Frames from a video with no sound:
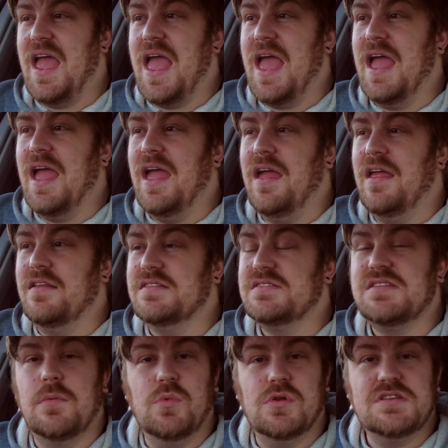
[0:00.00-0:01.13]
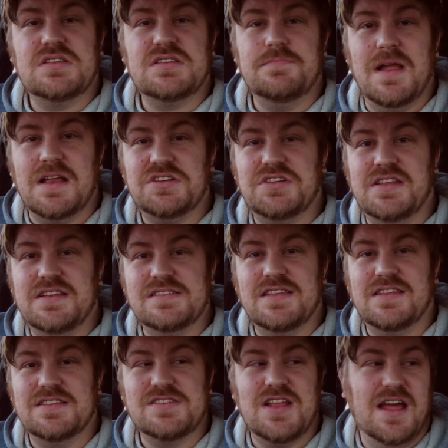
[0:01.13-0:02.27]
and someone smashed into
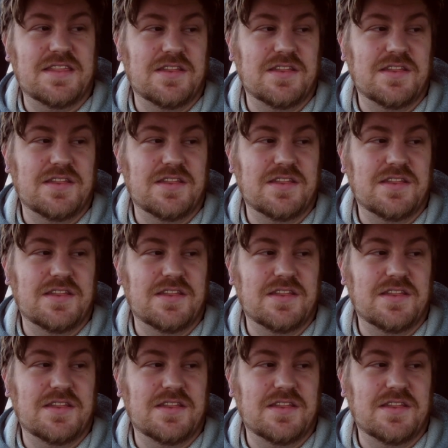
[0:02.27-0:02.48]
the side